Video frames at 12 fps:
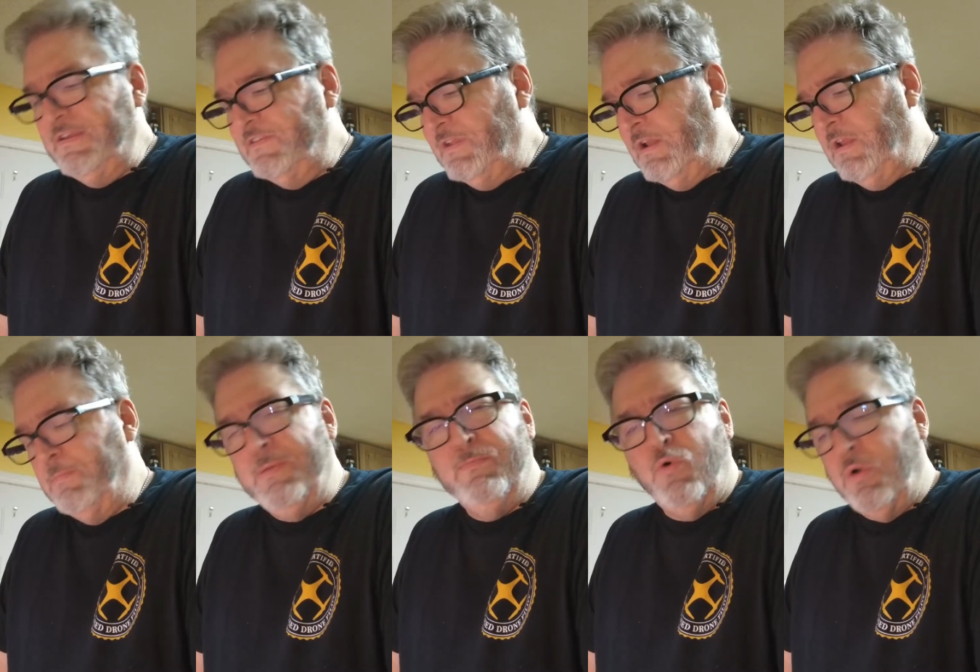it sit a little
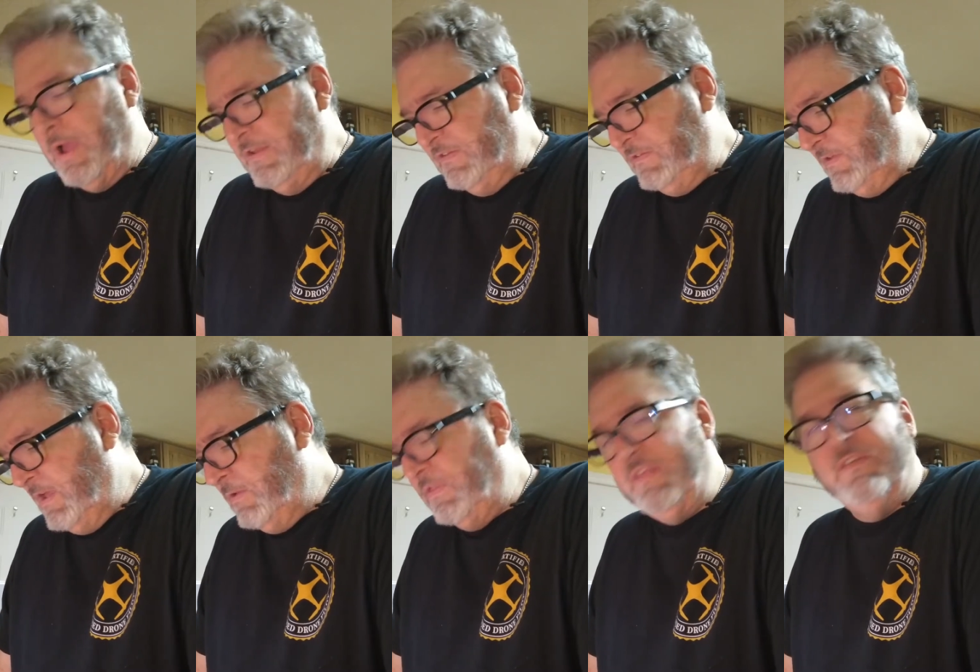bit more. I
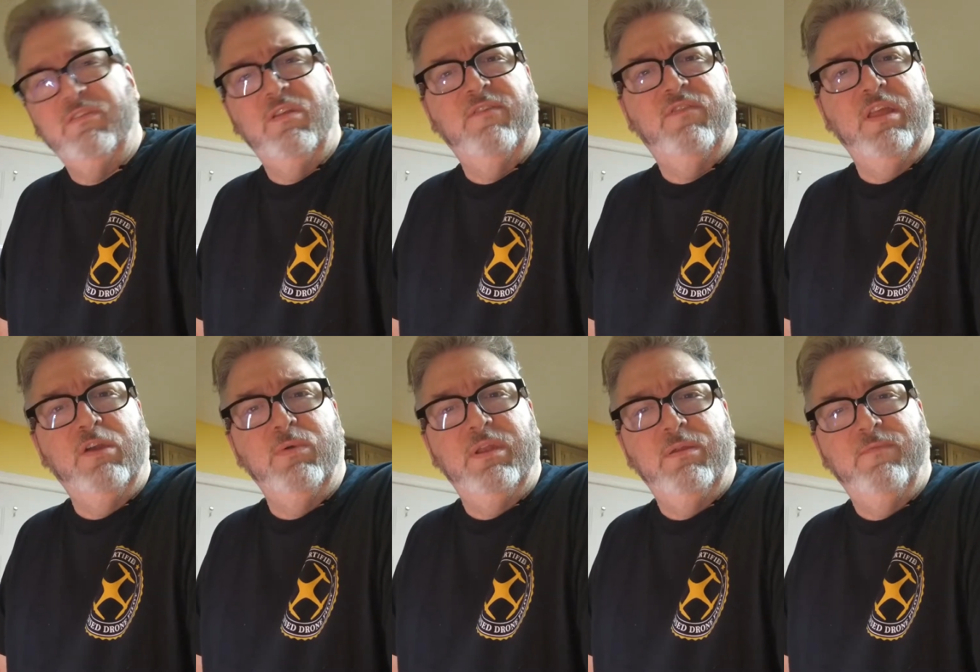don't think there's enough
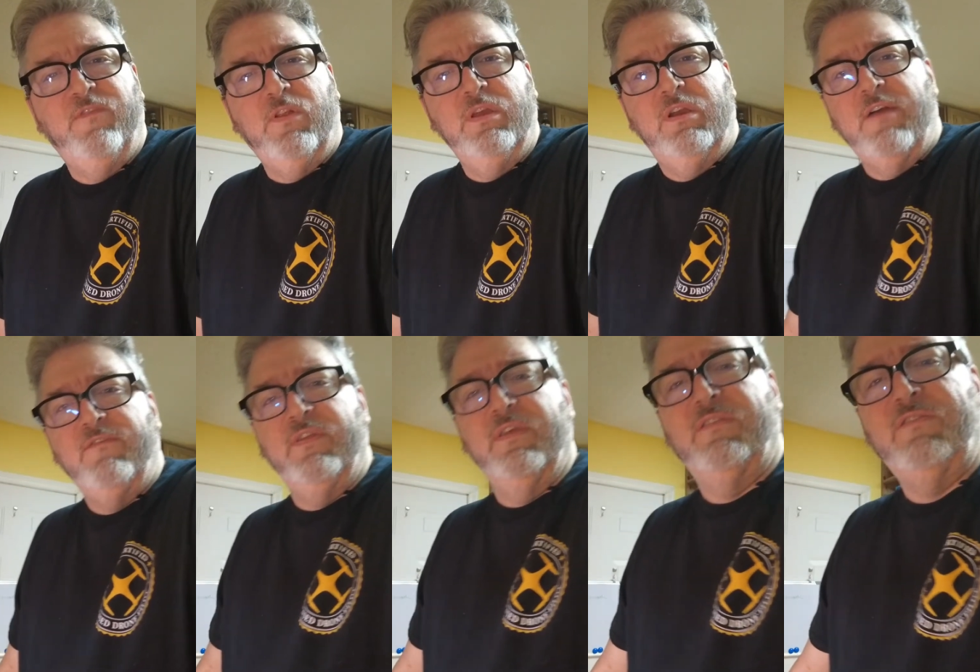liquid to fully cover
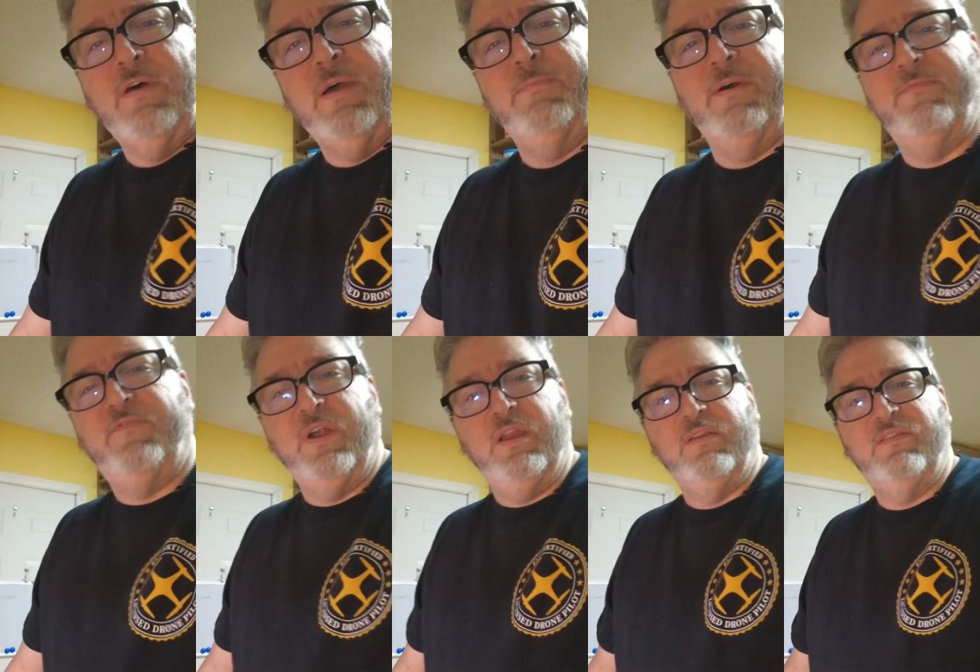this, so I'm
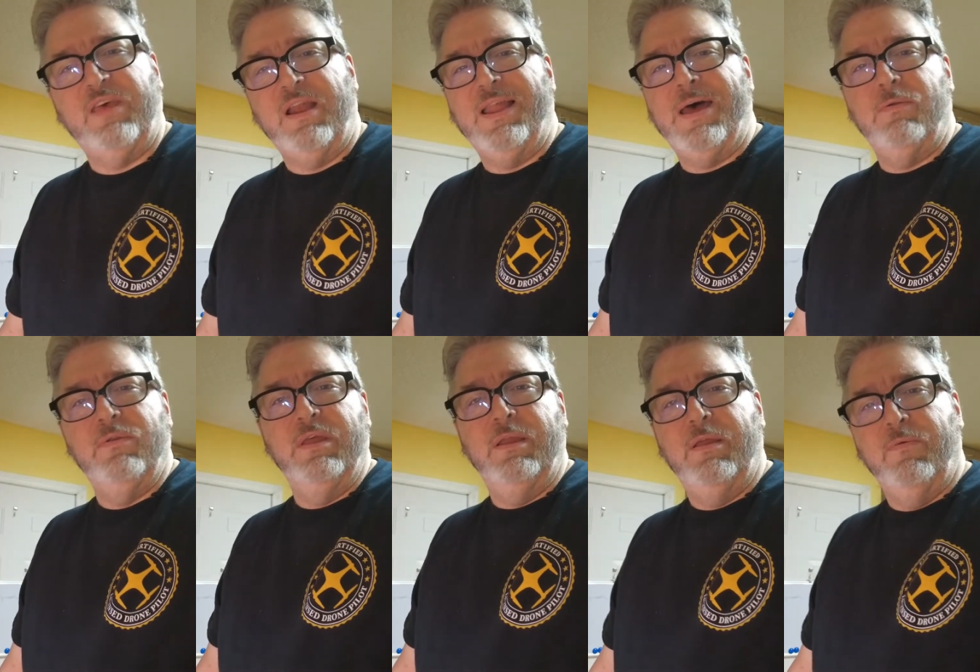afraid it'll settle out
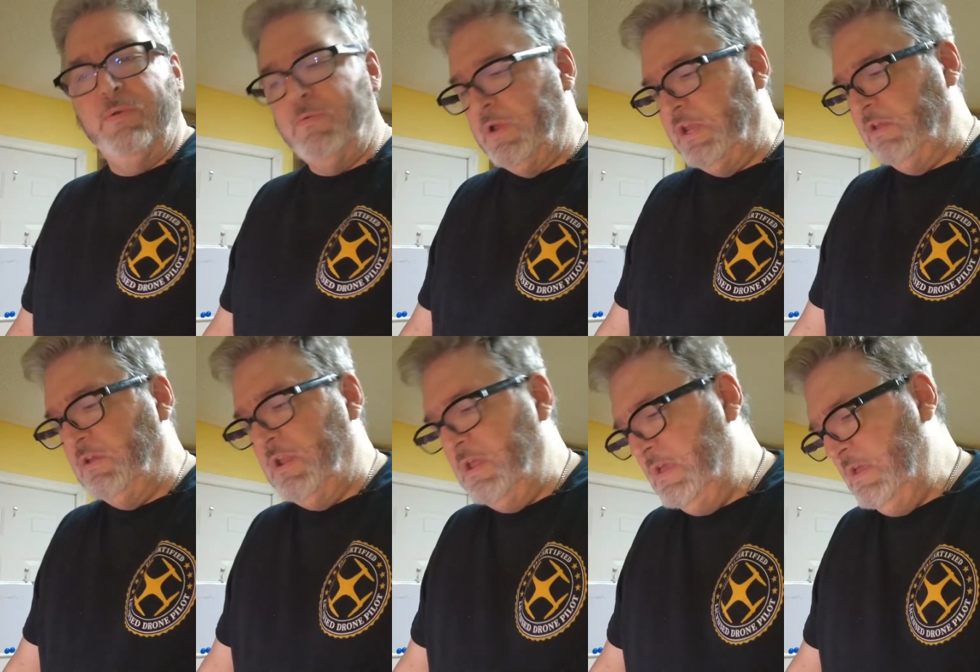and we won't get a
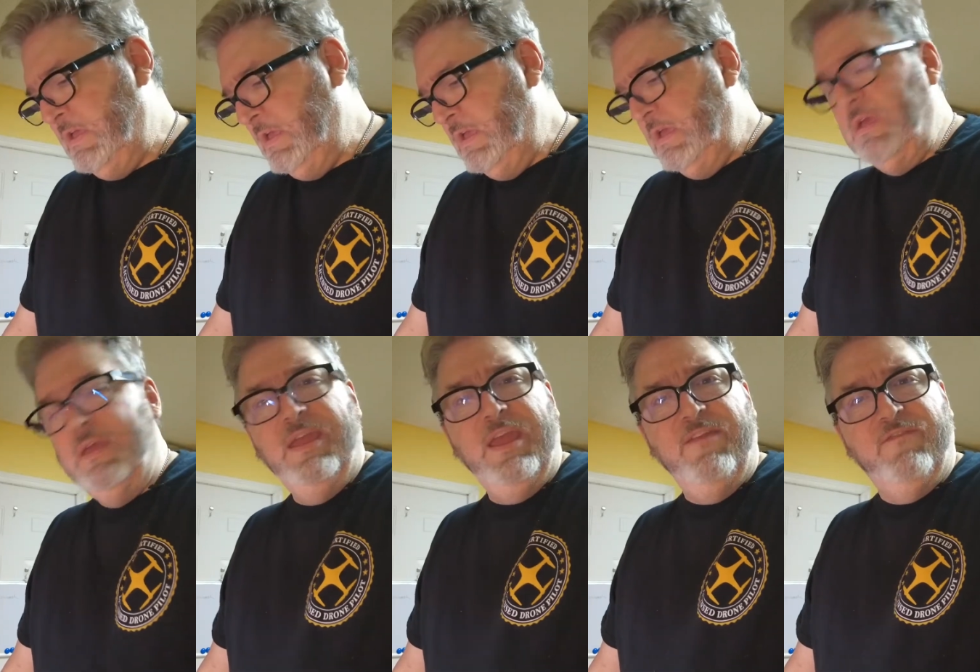good
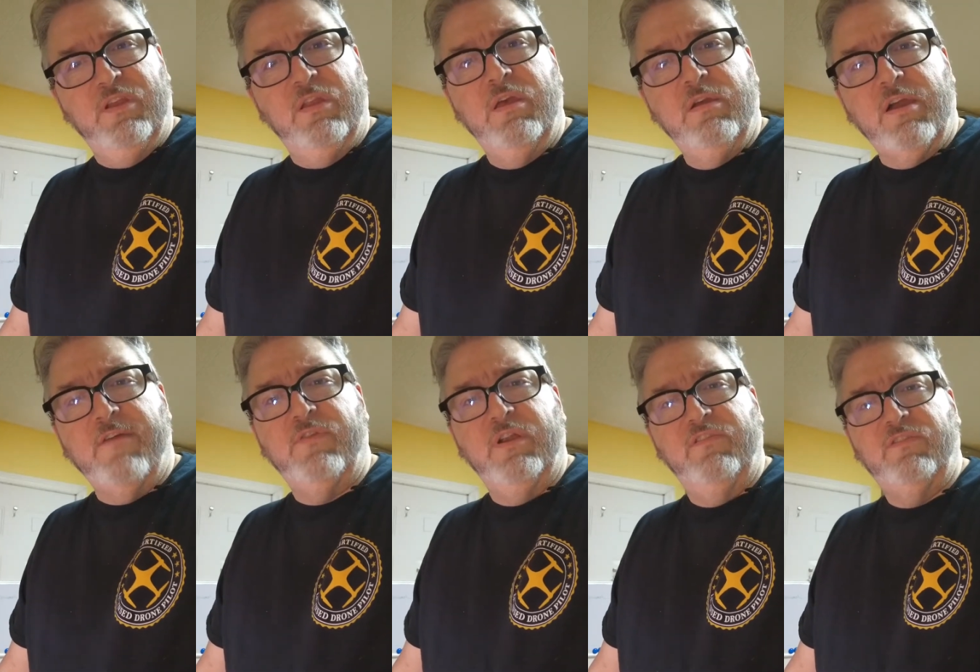even
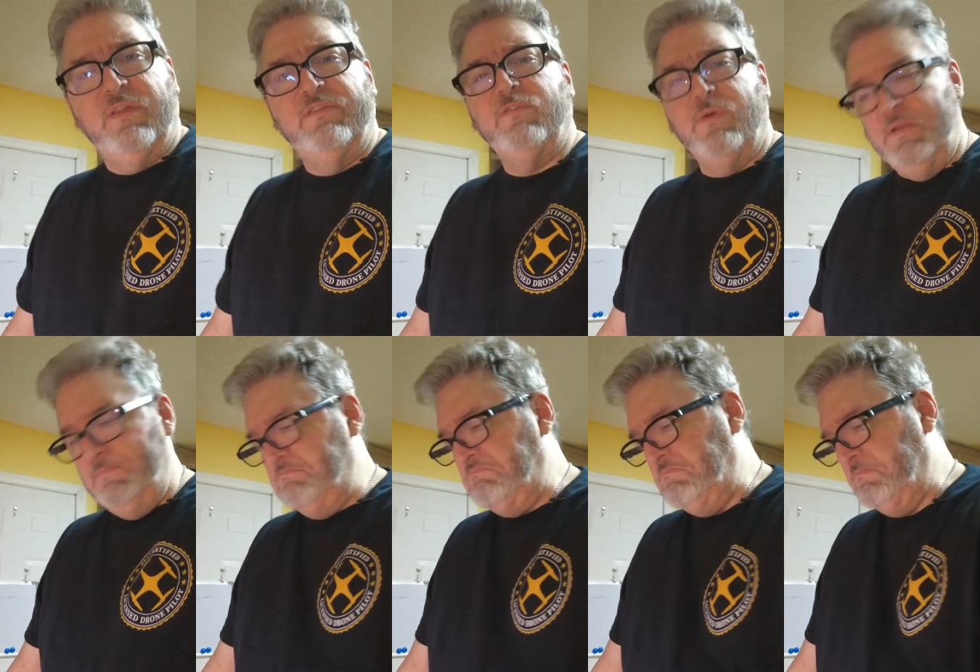coverage. So let's go ahead and
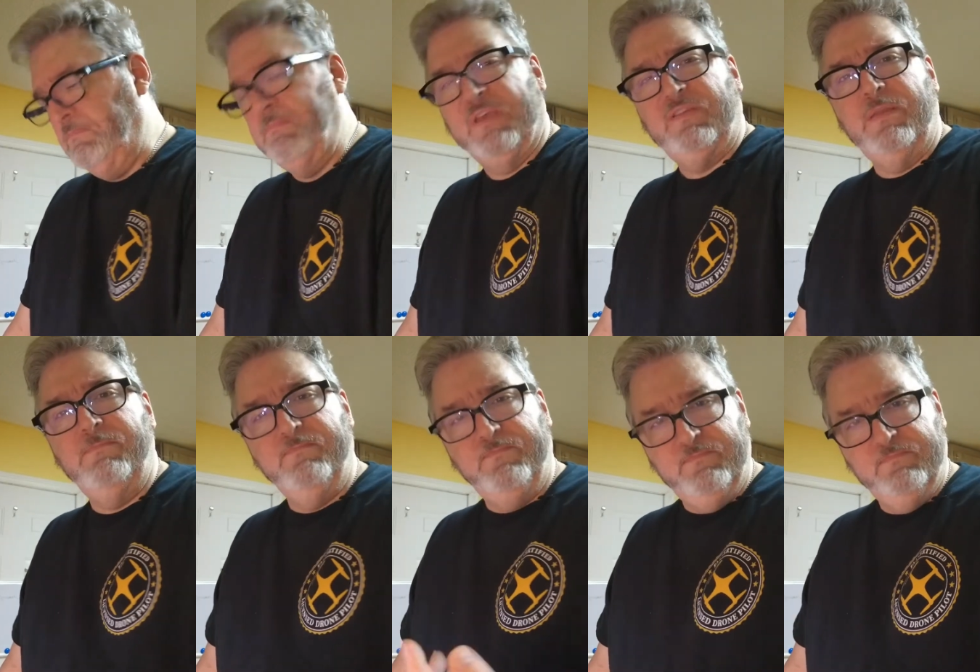mix it.
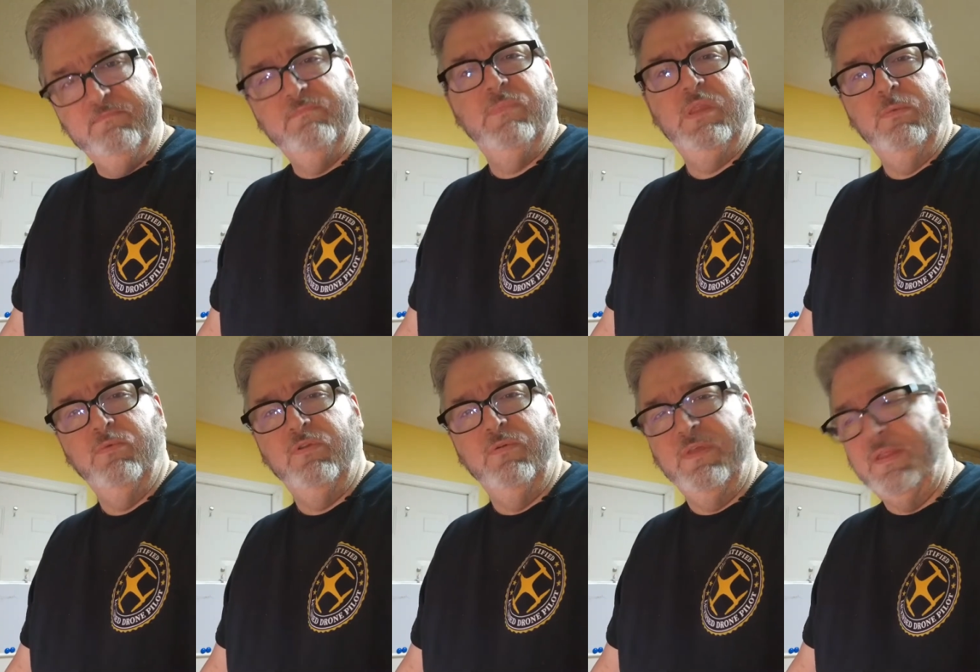We'll
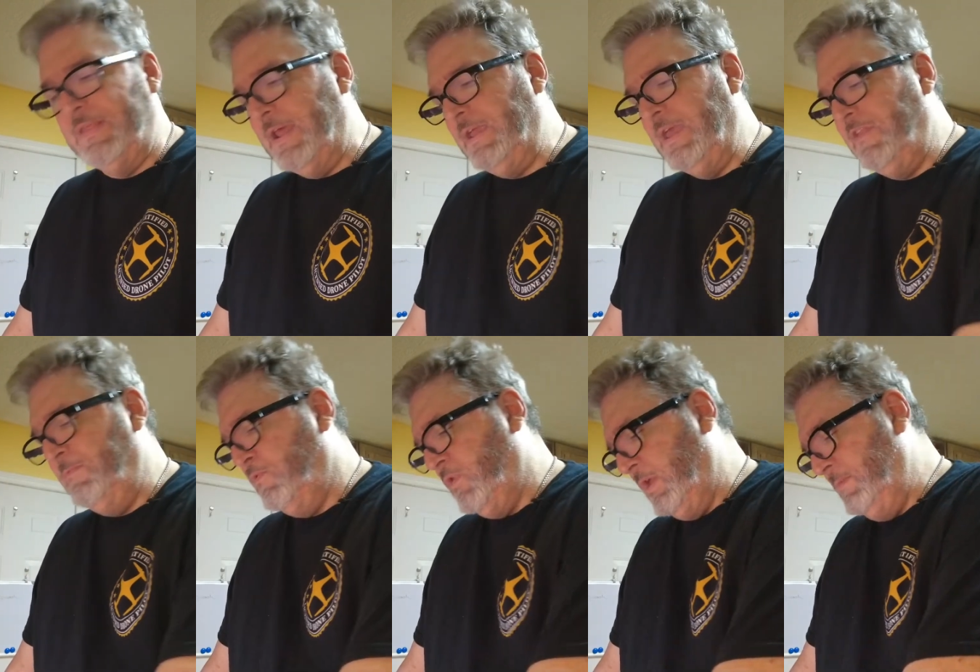do that again in the
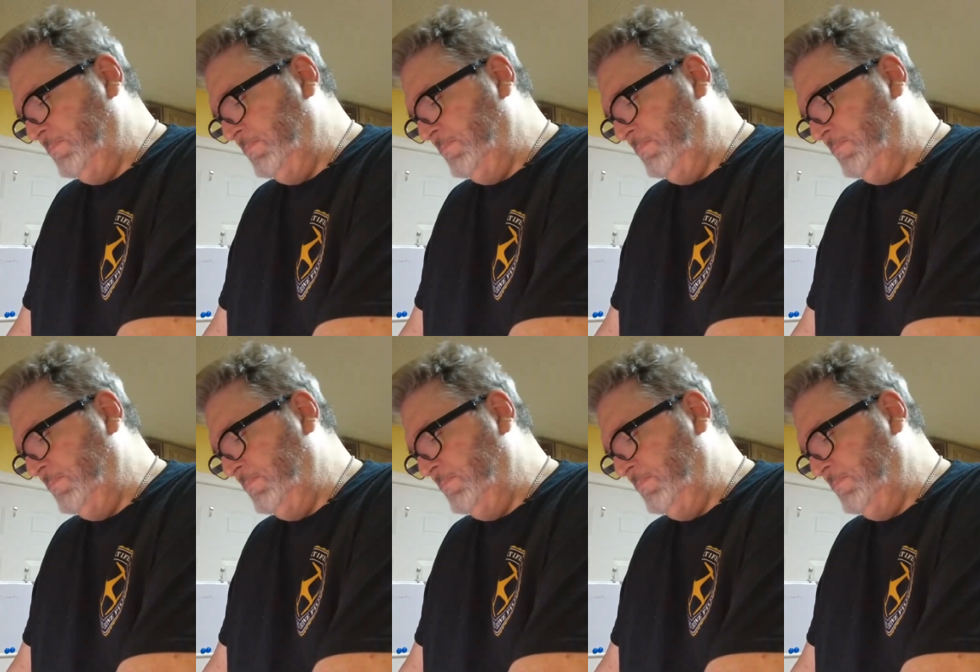morning.